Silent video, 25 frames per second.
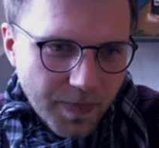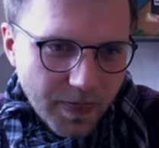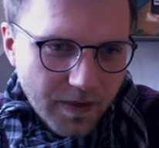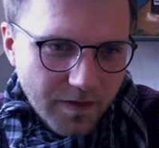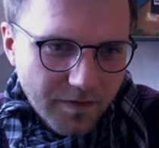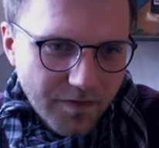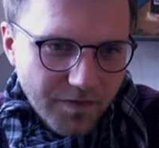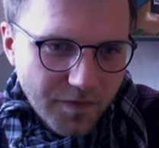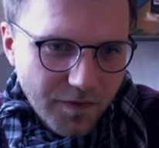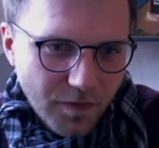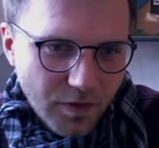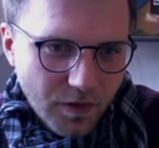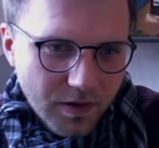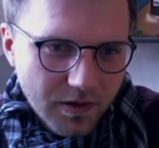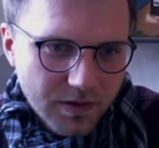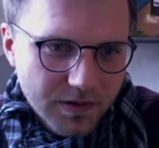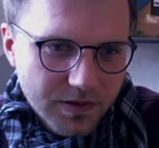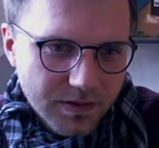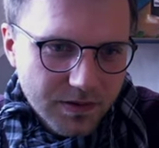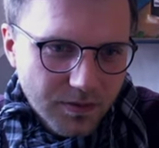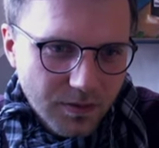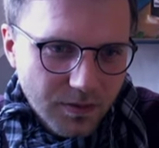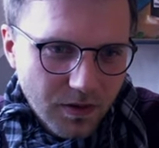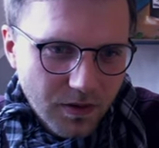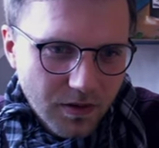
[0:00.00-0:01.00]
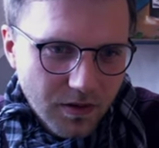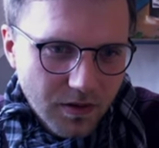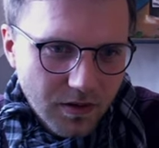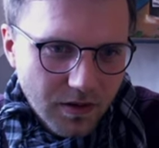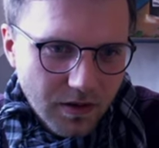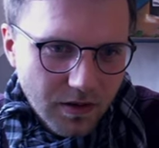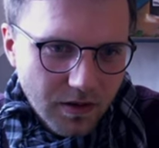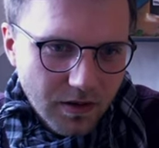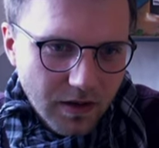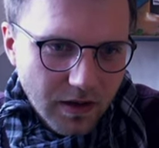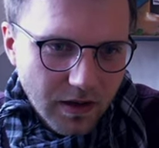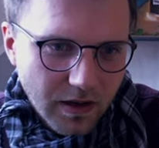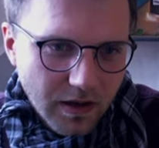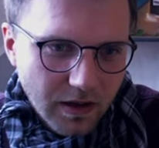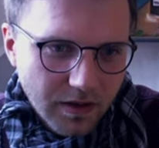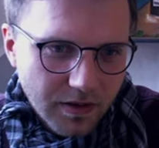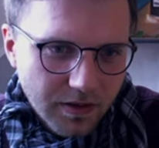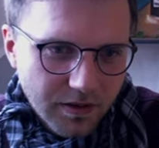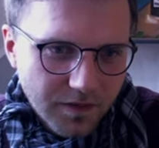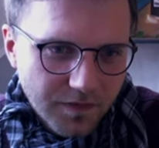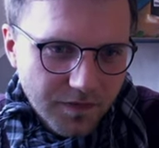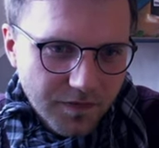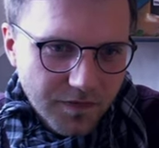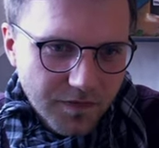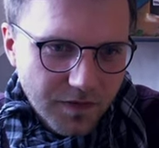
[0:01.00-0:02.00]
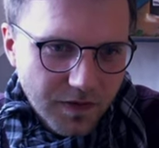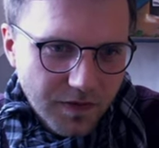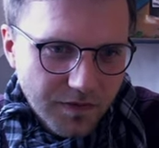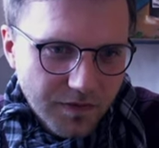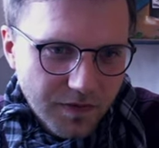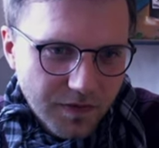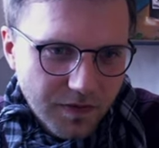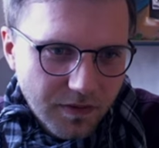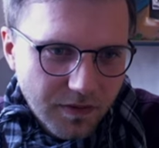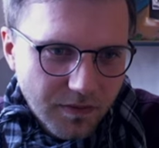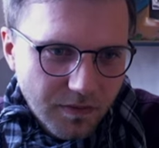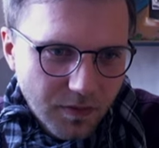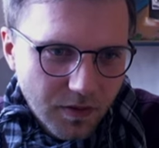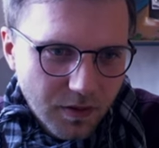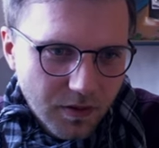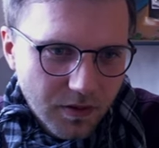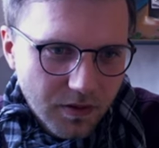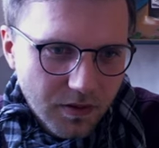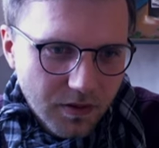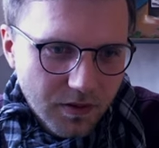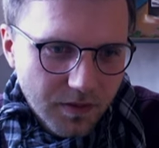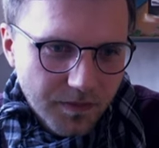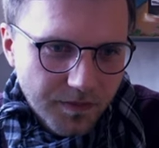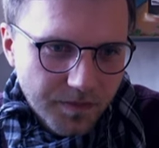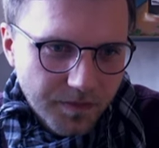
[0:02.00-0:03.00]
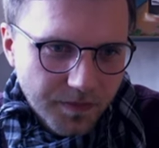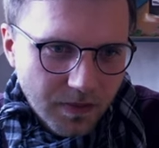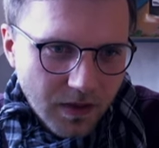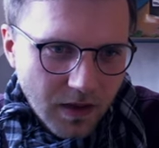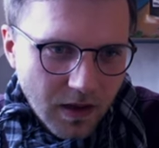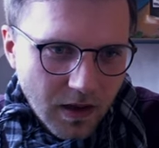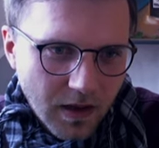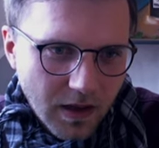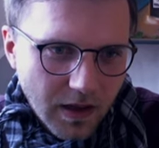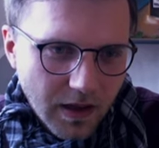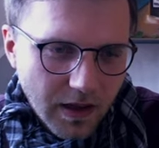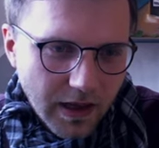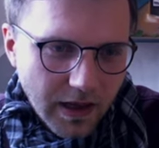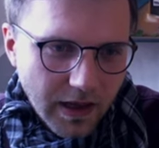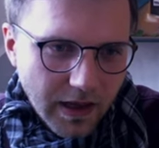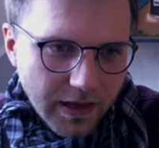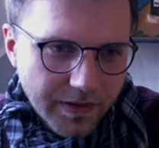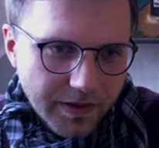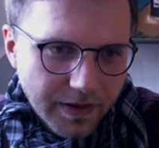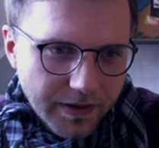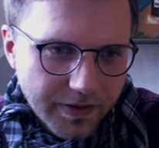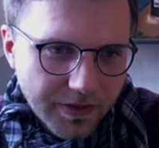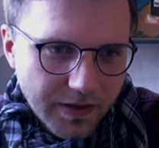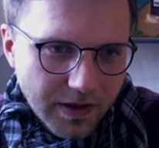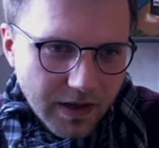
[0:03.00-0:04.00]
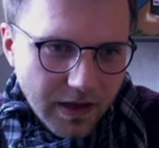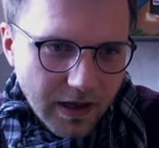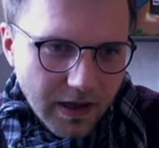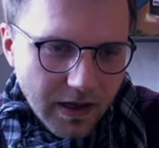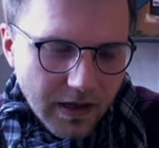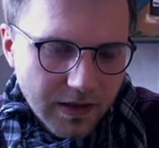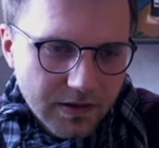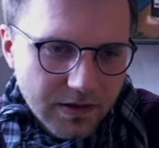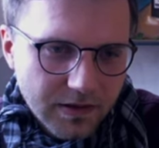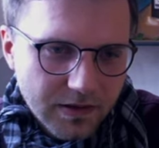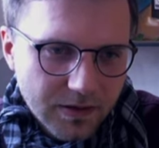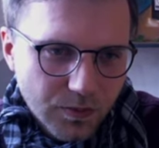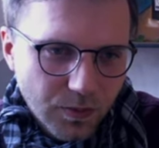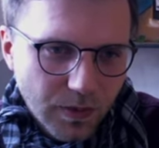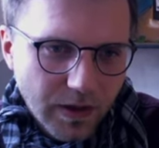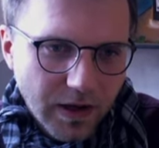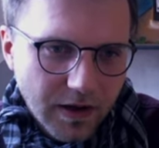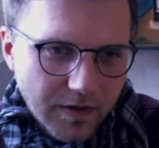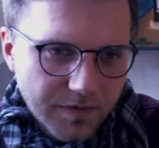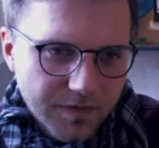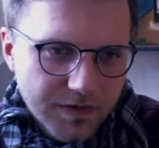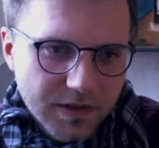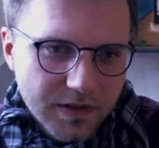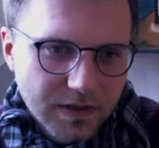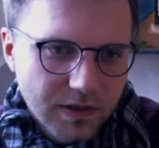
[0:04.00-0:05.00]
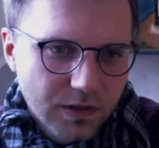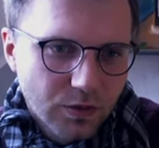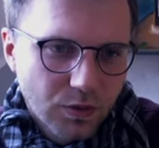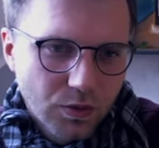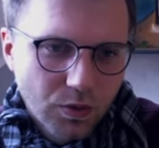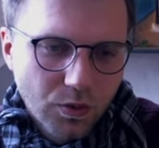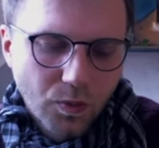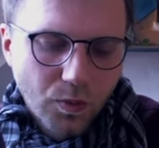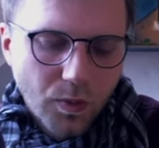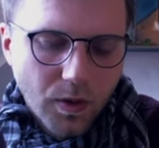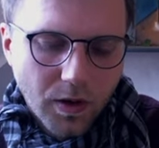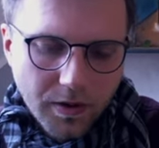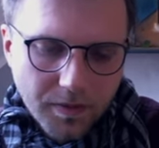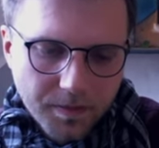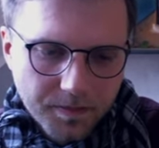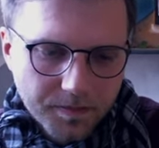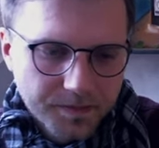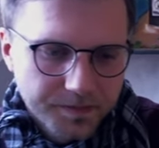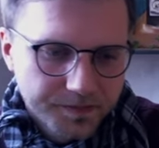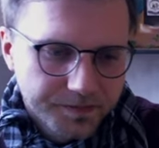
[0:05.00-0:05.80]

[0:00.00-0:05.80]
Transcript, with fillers: the fourth one and the fifth one and at the end we have 0, 1.